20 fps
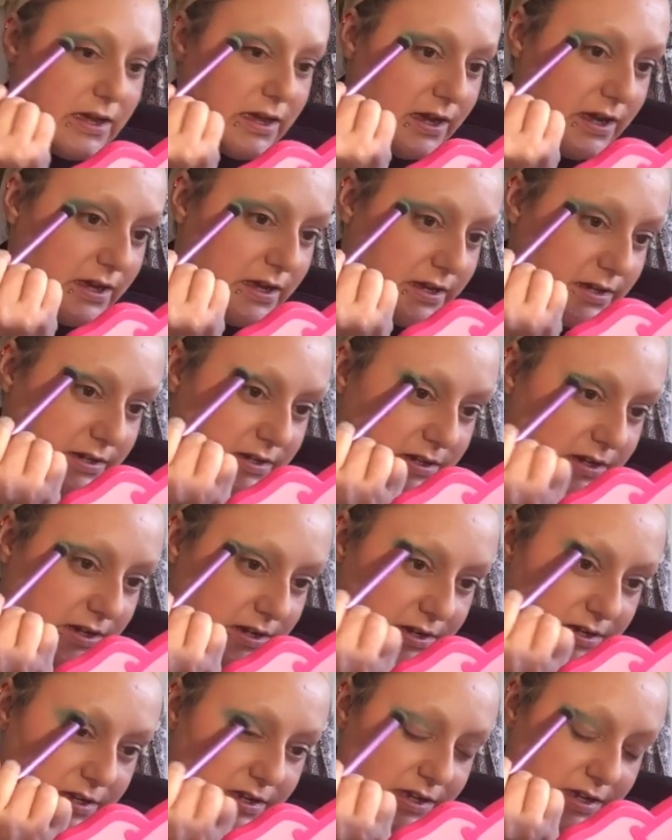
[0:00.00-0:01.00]
And
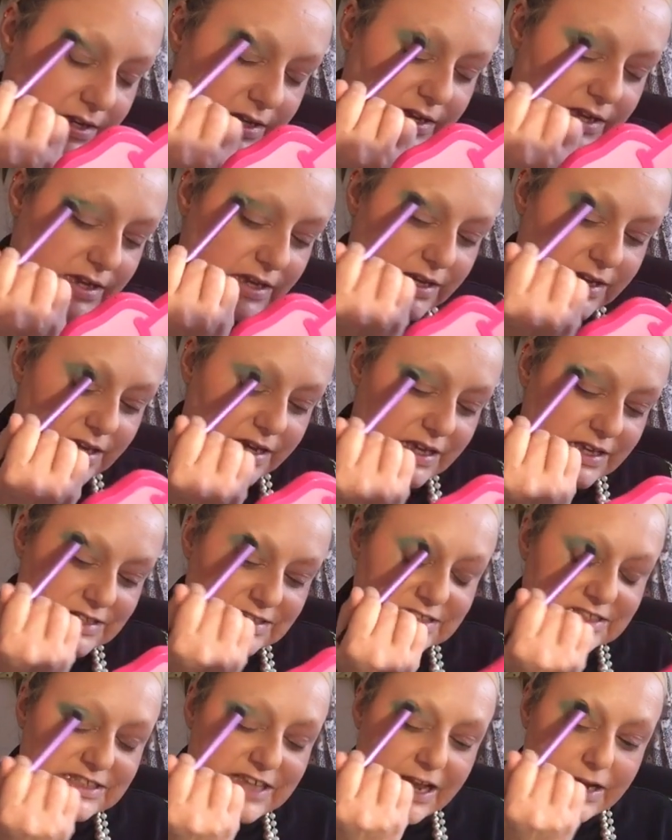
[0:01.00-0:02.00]
it
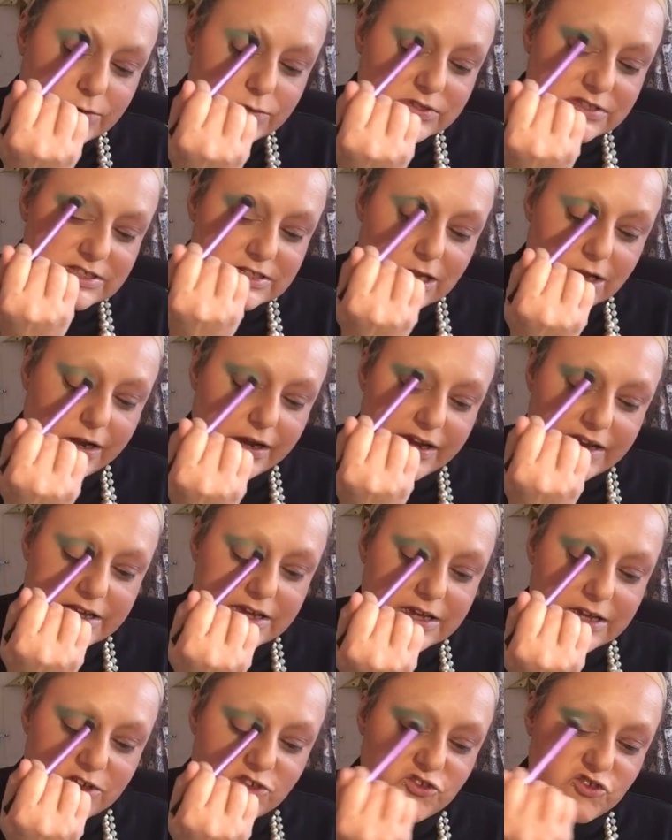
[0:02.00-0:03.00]
sounds
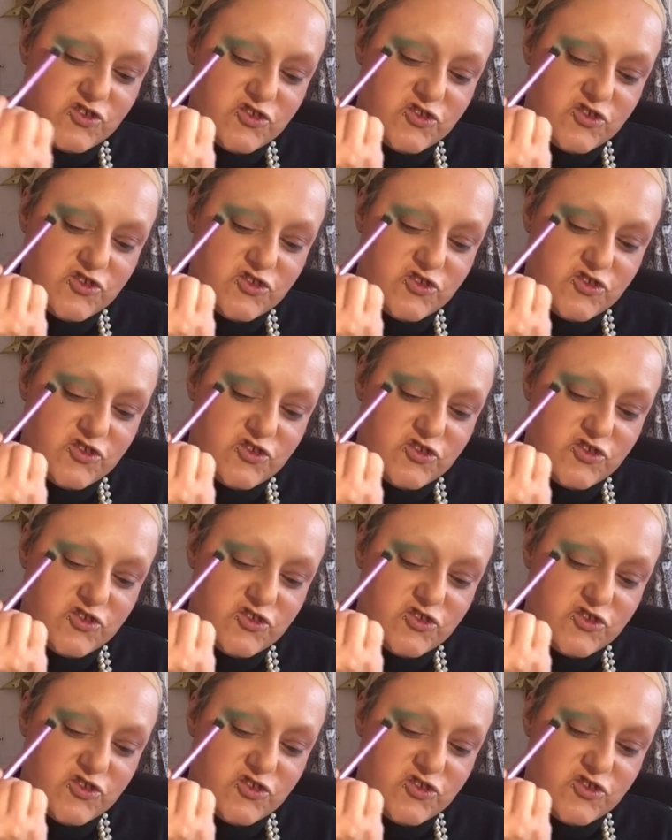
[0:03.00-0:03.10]
like